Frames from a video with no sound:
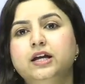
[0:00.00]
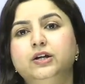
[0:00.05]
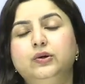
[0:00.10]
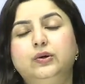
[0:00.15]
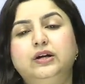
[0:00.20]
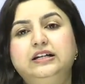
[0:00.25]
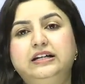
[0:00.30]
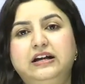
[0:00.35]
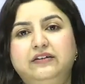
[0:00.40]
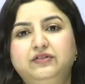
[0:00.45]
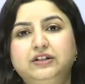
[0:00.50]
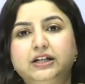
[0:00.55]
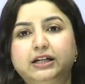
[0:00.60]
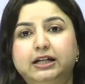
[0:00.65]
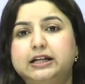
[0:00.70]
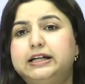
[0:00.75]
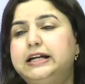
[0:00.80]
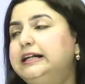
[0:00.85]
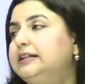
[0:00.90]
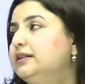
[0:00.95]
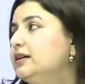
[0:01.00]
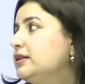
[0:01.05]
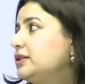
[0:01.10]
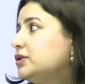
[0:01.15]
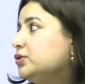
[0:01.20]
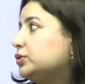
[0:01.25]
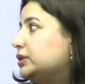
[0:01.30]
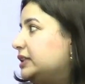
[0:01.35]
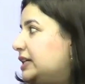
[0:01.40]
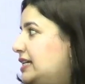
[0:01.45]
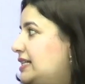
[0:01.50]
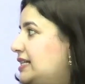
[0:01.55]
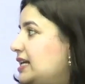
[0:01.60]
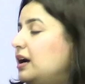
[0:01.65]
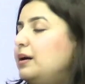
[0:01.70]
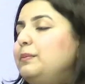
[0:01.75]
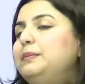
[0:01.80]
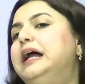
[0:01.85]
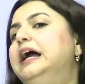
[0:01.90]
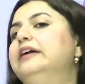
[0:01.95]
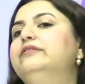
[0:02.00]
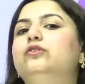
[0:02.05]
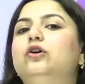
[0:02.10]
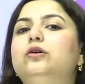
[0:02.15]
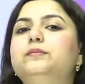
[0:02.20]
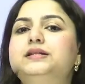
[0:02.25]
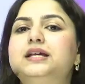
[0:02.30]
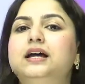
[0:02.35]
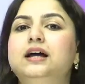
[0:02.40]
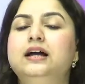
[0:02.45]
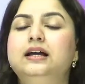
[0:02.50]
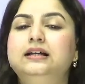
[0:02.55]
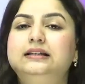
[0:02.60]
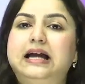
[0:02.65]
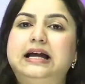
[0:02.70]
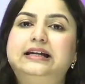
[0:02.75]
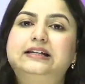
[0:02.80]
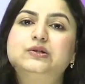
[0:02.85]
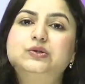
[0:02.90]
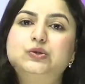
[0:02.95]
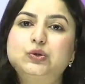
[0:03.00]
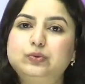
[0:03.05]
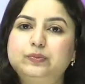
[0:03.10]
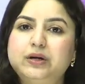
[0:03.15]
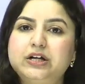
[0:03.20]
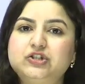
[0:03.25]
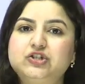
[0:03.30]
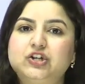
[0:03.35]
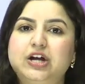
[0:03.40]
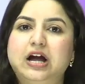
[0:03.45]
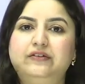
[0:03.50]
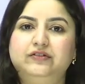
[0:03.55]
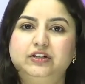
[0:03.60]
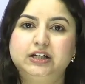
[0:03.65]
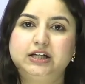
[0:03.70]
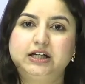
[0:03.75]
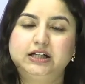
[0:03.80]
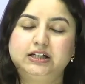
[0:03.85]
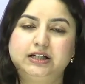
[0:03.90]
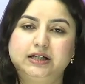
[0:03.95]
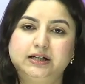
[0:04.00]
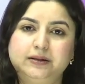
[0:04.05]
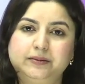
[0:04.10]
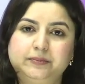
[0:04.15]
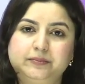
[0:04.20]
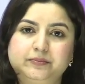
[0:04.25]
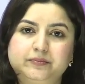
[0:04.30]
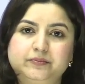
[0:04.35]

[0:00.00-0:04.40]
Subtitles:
you can definitely connect us to these platforms. Thank you so much. Have a great day.